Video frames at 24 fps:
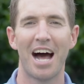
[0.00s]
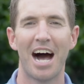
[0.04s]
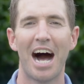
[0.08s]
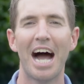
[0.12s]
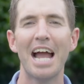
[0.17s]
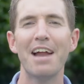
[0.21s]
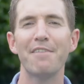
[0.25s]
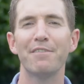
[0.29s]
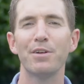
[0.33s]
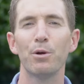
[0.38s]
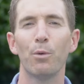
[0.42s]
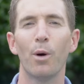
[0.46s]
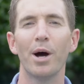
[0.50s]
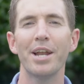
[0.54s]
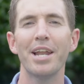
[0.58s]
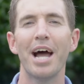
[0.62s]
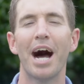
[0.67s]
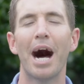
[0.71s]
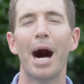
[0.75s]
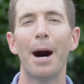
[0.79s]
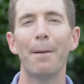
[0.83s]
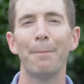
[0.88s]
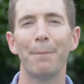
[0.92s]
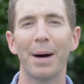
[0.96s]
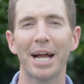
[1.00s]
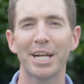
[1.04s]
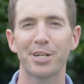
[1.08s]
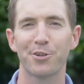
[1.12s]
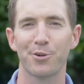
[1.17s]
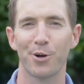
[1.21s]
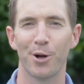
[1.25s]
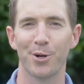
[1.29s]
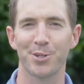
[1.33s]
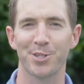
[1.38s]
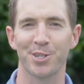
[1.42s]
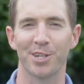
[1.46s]
Hi, everyone. I'm Mike
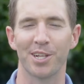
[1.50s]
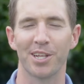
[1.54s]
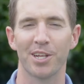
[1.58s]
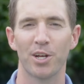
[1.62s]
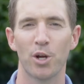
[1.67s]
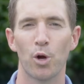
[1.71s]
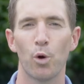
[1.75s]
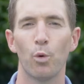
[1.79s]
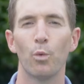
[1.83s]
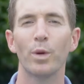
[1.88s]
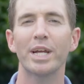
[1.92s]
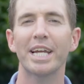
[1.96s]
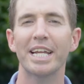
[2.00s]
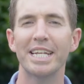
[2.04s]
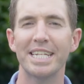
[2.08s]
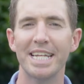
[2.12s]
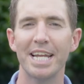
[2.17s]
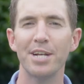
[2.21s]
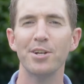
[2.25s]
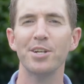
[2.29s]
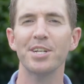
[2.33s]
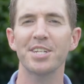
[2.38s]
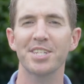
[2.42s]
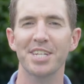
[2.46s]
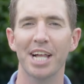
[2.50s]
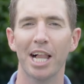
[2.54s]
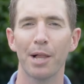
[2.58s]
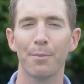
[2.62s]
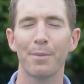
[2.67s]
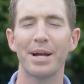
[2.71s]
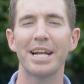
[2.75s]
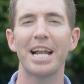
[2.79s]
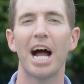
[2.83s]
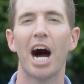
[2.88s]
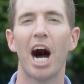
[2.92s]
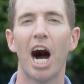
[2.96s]
Trostel. We continue to
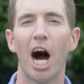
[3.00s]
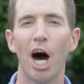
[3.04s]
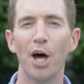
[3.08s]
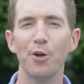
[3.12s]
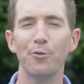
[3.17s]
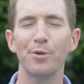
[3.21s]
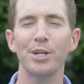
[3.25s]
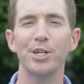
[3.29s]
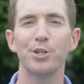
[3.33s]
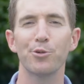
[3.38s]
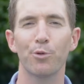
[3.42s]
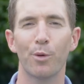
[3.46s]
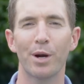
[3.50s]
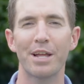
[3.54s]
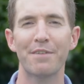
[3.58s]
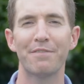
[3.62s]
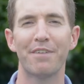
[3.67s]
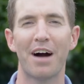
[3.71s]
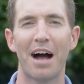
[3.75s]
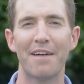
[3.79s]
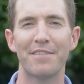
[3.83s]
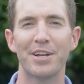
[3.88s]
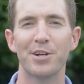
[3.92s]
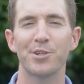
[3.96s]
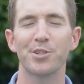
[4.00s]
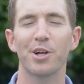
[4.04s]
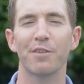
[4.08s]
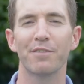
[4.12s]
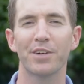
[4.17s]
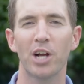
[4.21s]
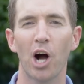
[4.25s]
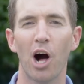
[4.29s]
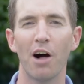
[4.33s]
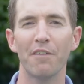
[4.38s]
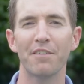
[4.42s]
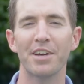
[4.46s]
celebrate 125 years
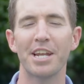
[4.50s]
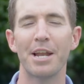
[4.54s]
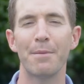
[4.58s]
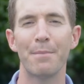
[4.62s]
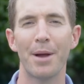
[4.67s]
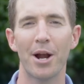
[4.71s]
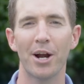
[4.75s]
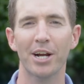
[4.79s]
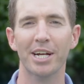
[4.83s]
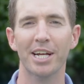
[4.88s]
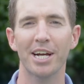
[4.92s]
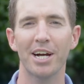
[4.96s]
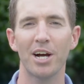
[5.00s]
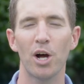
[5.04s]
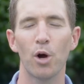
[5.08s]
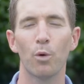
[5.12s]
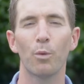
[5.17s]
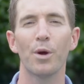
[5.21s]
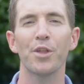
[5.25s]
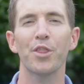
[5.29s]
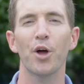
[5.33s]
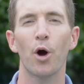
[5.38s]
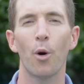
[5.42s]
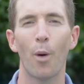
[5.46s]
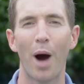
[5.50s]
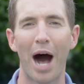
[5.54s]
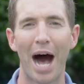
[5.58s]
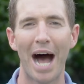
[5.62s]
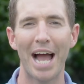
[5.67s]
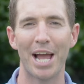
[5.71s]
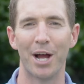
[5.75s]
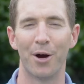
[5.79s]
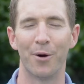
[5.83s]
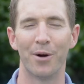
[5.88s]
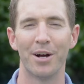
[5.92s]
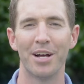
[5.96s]
of golf in America with
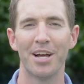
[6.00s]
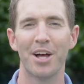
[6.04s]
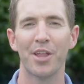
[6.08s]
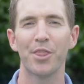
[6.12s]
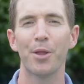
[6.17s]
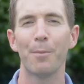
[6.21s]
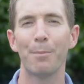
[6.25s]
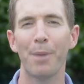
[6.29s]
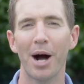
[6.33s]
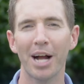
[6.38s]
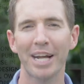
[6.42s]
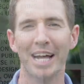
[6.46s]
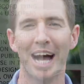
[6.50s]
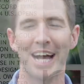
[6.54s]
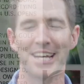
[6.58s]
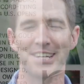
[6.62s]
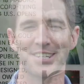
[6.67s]
Ohio, the Buckeye